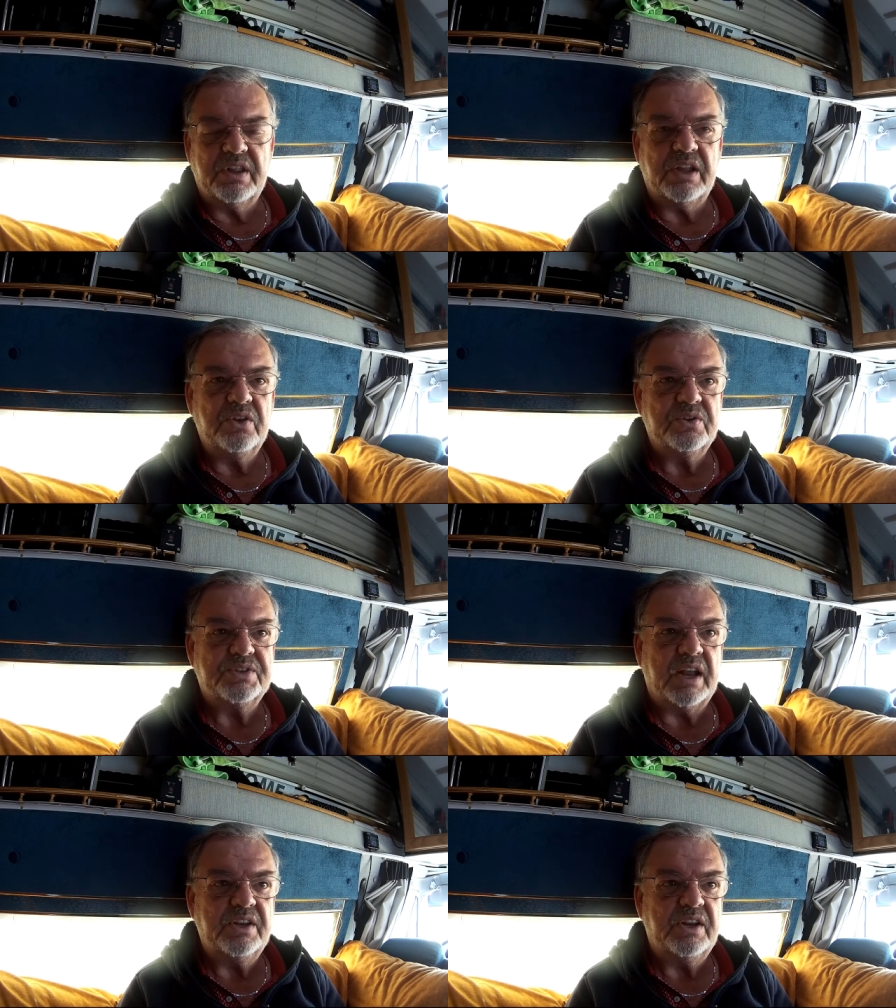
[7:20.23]
Then you
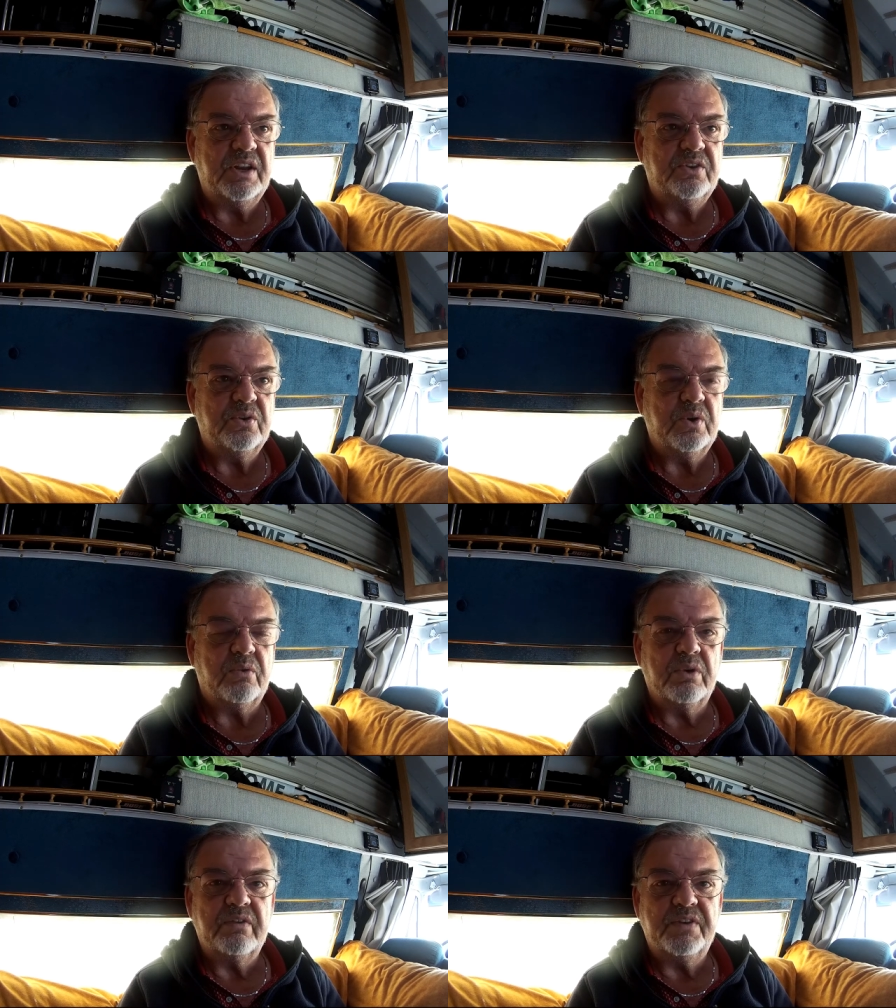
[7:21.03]
send it into a
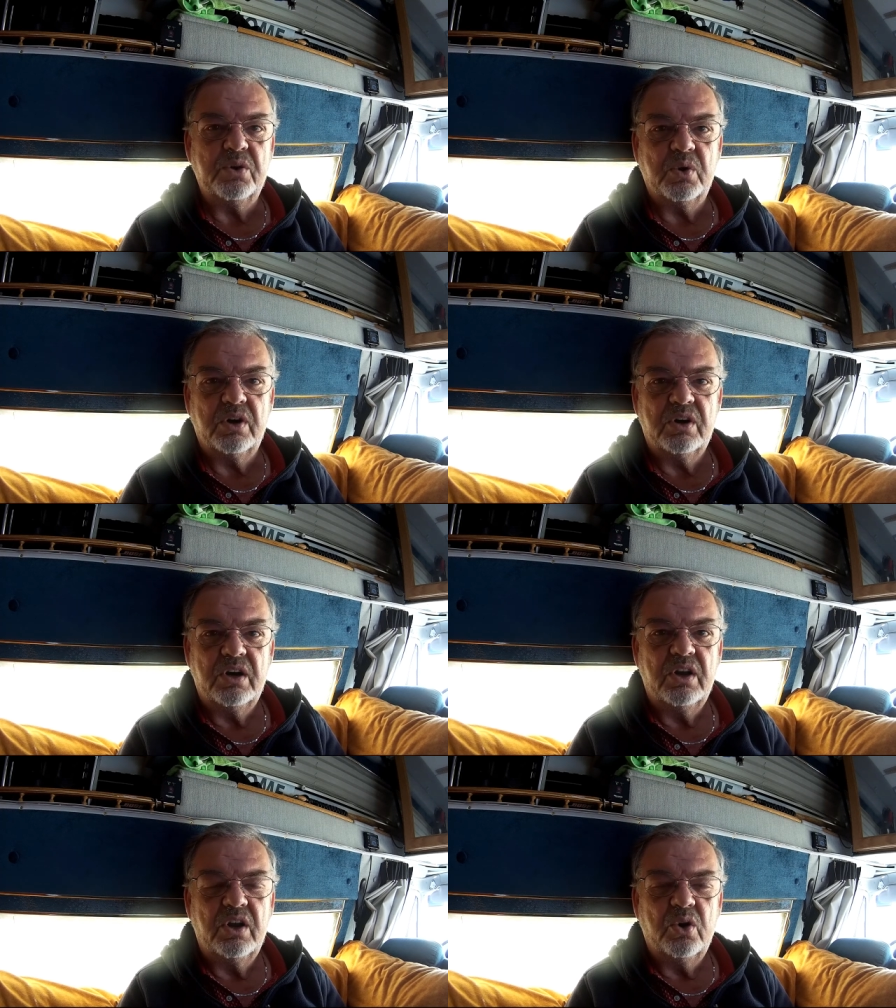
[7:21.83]
reviewer
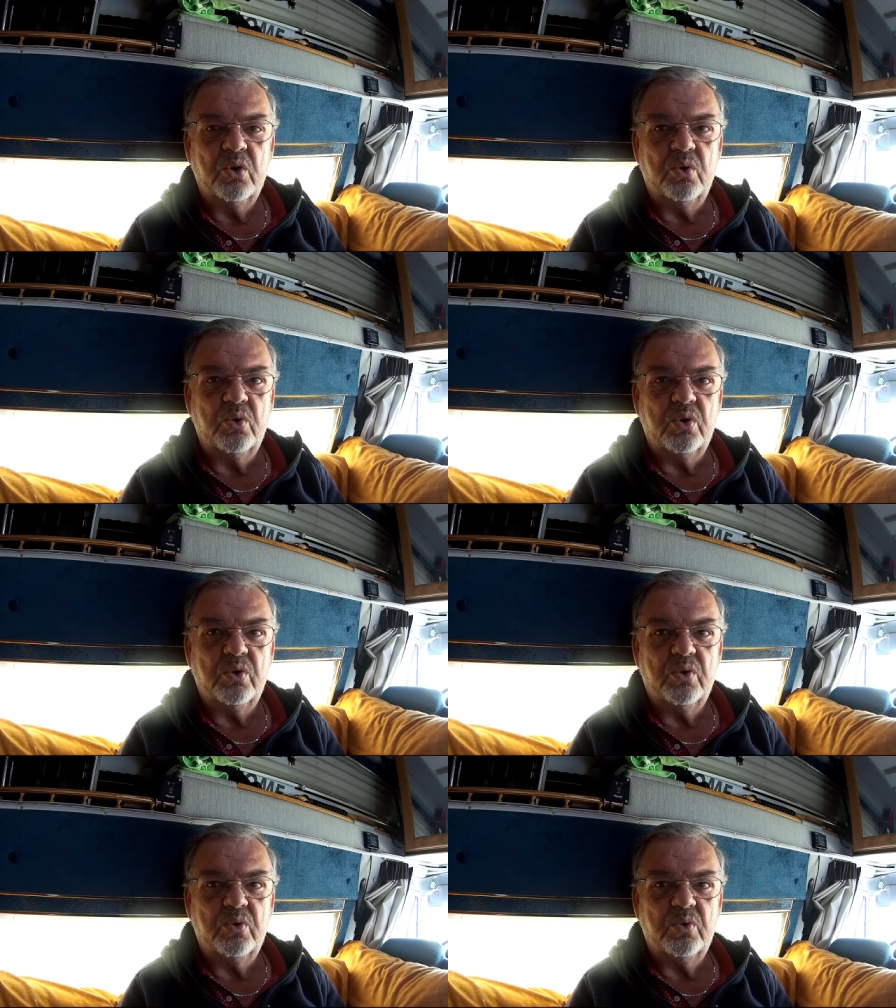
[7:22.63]
who
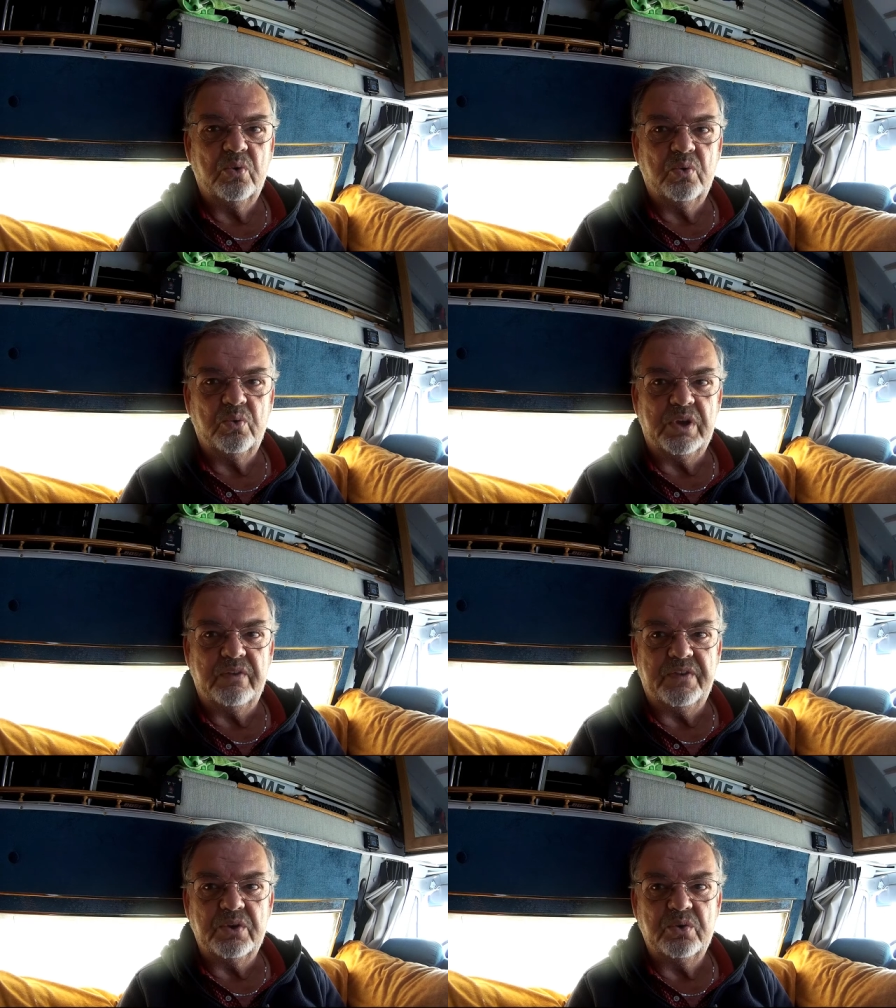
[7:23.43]

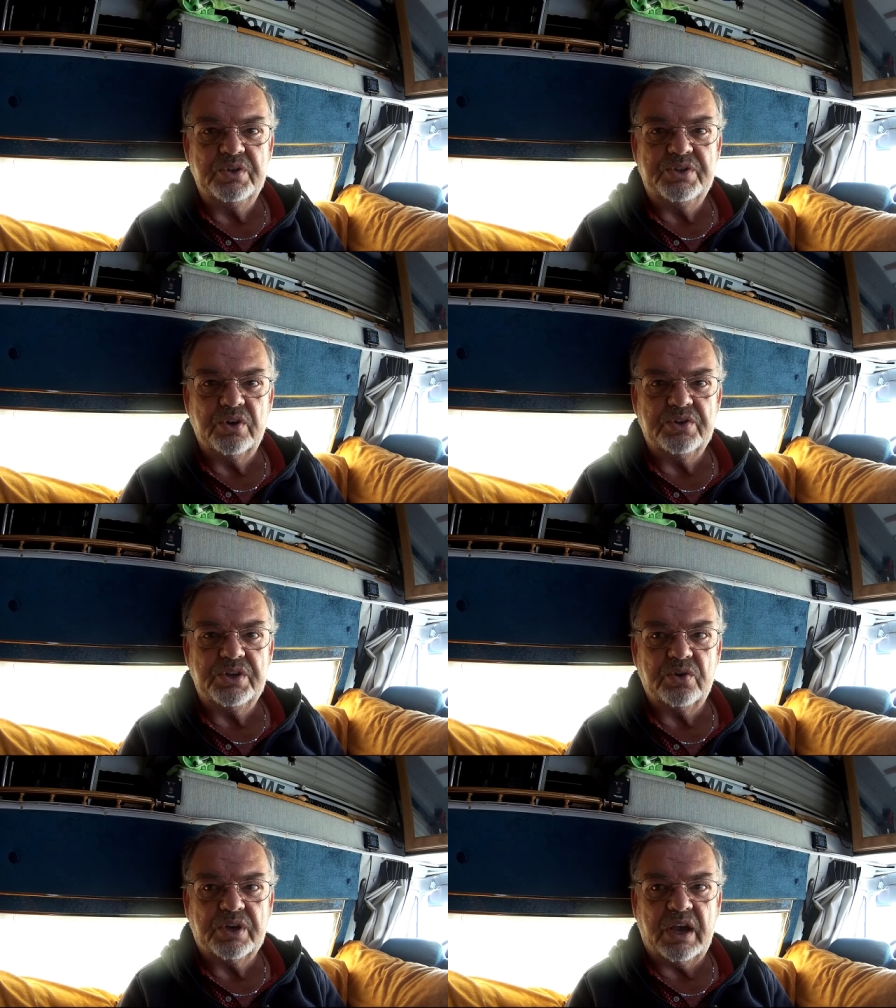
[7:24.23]
reviews your
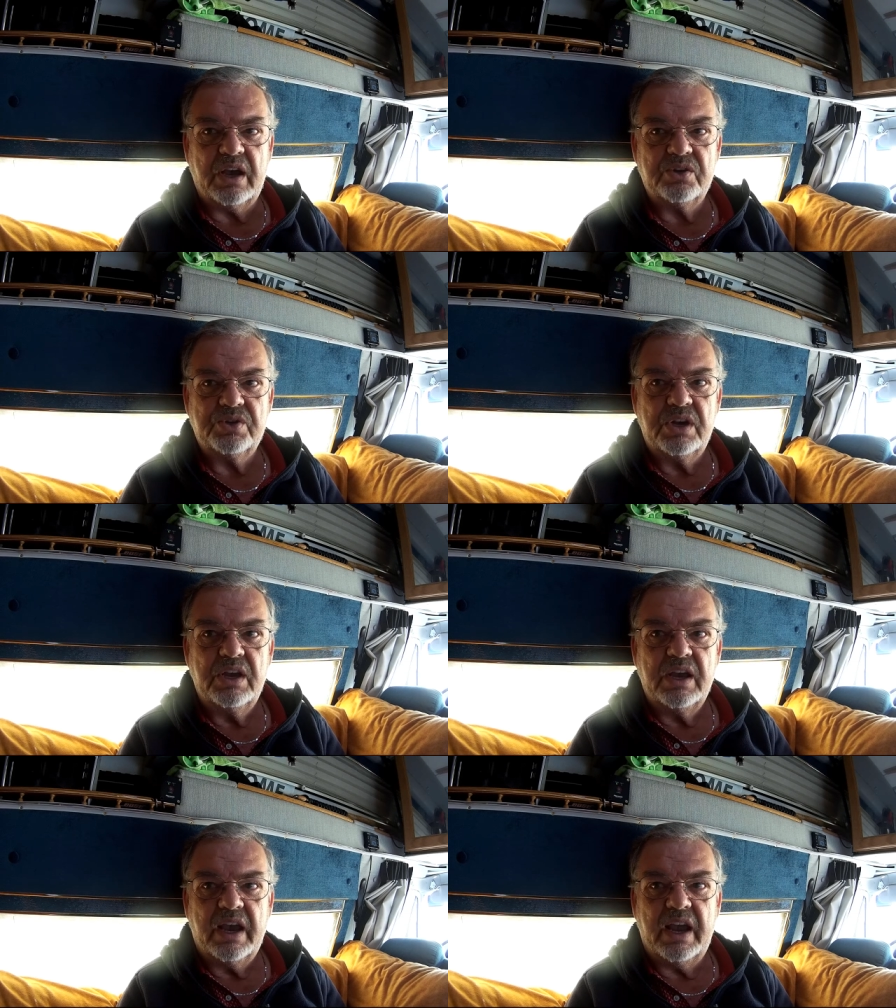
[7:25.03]
geocache,
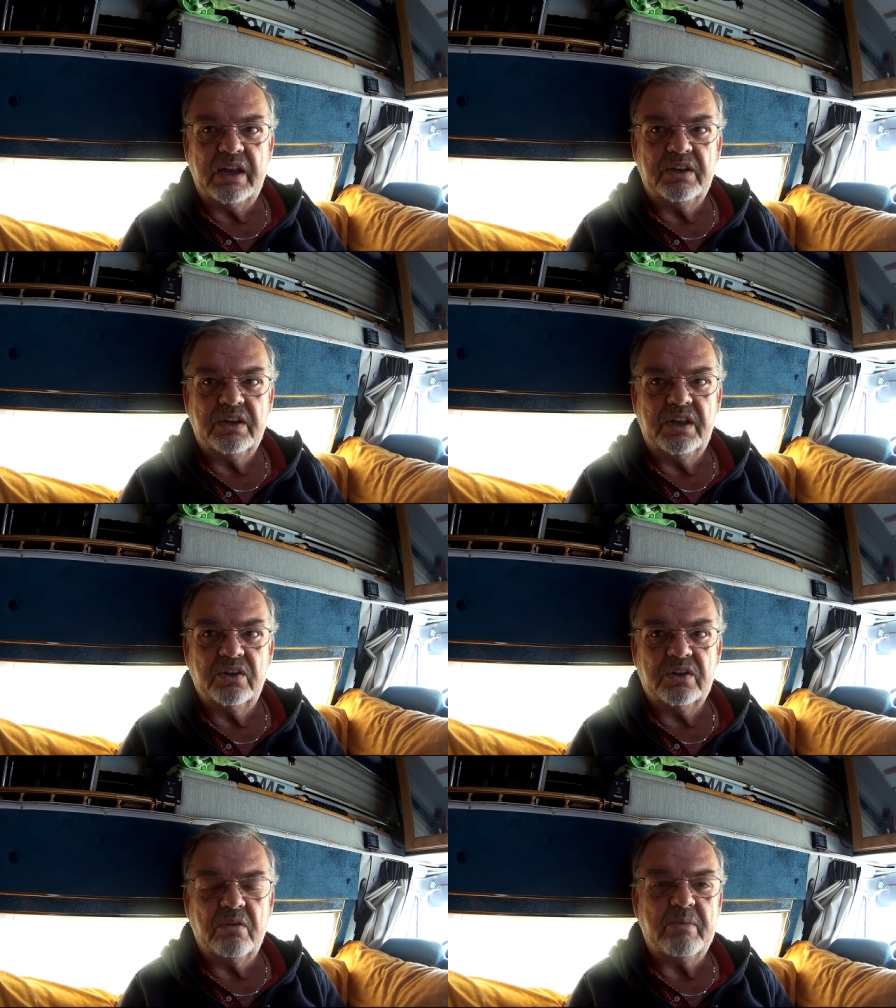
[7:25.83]
and he'll
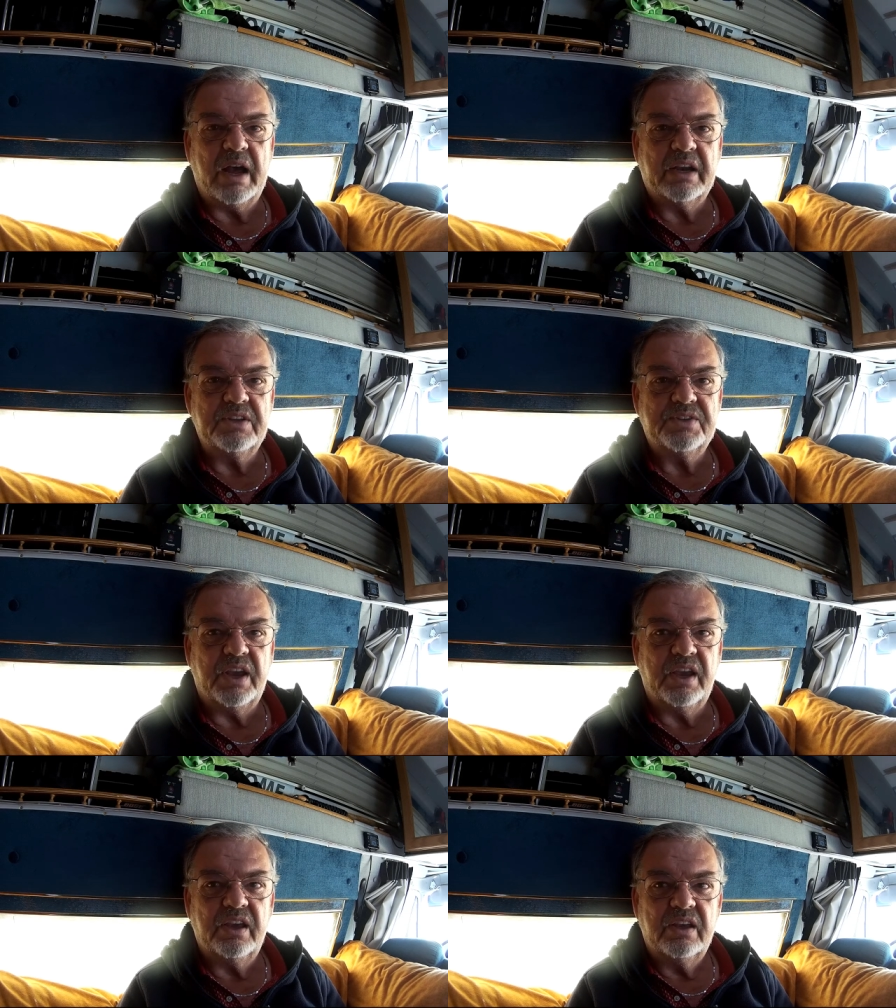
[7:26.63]
come back and
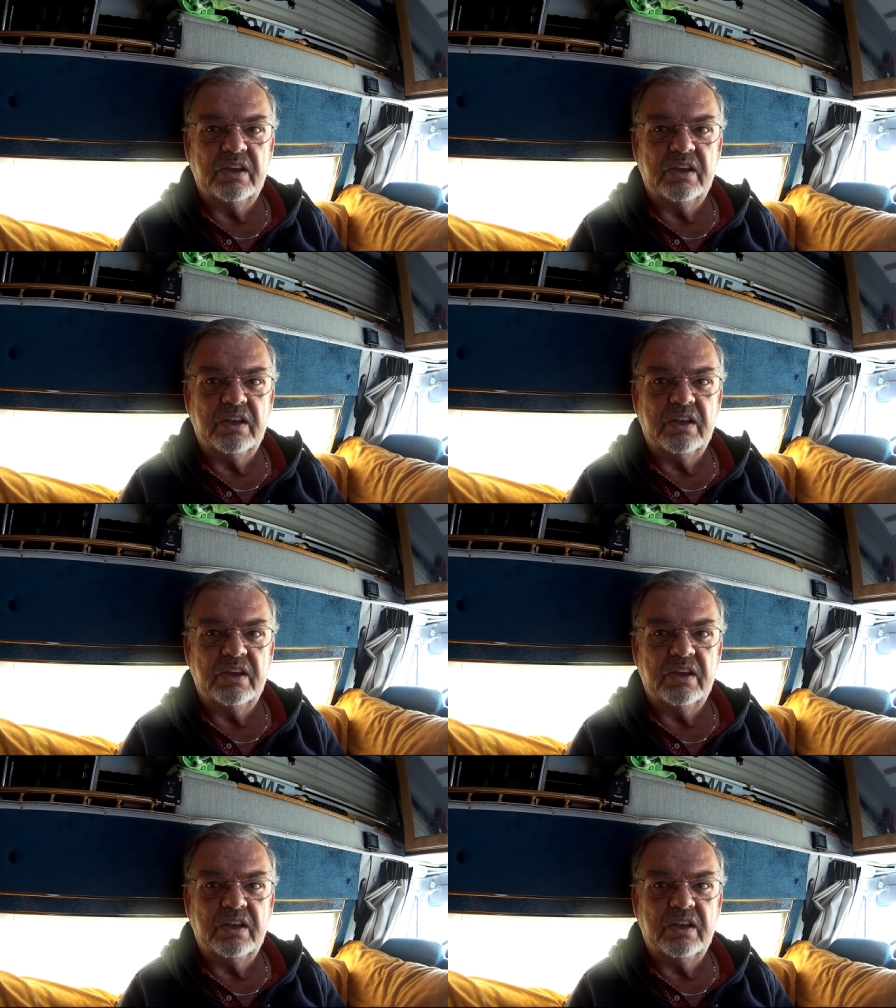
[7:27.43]
say,